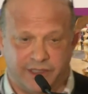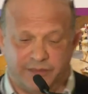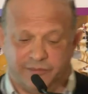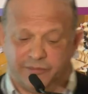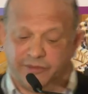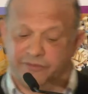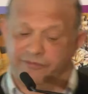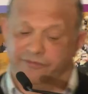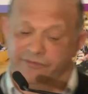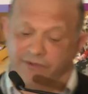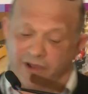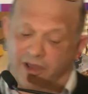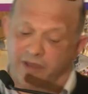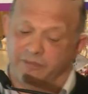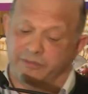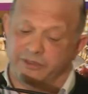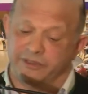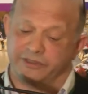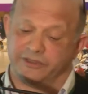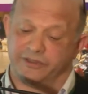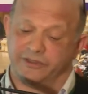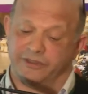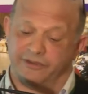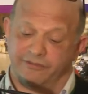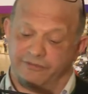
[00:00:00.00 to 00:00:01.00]
but
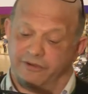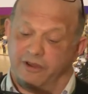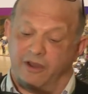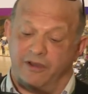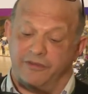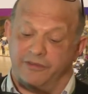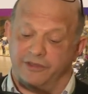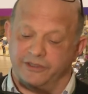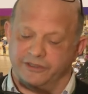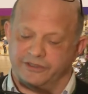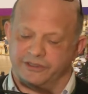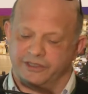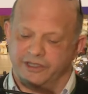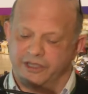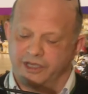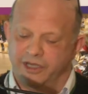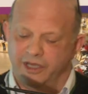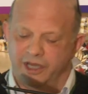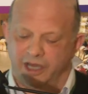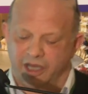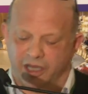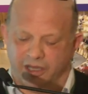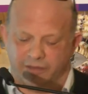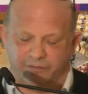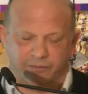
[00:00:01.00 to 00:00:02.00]
farmers, fathers
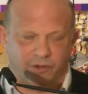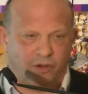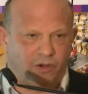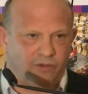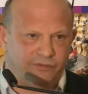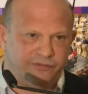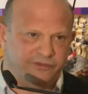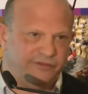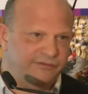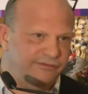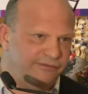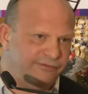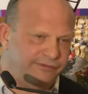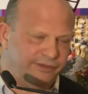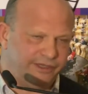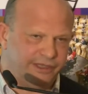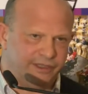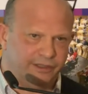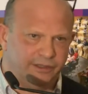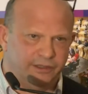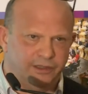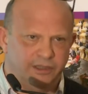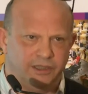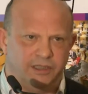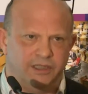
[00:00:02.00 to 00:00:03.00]
um, often
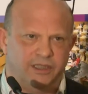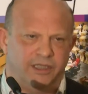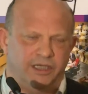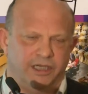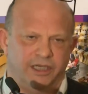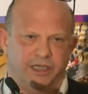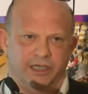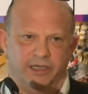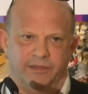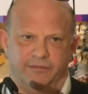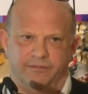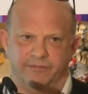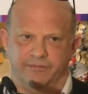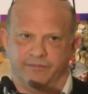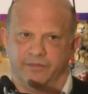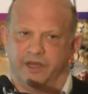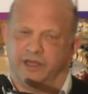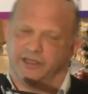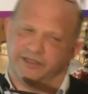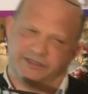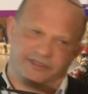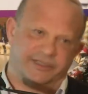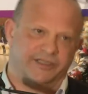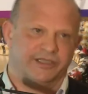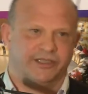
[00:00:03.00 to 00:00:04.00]
feel um,
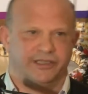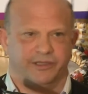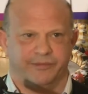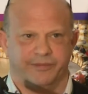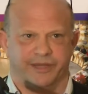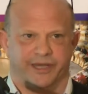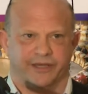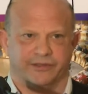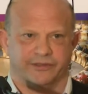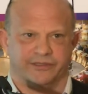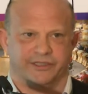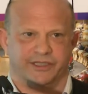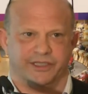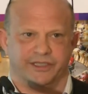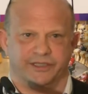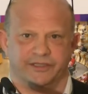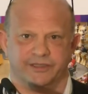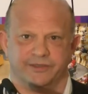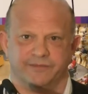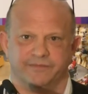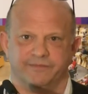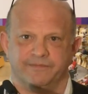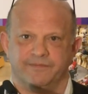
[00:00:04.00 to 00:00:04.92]
uncertain about it.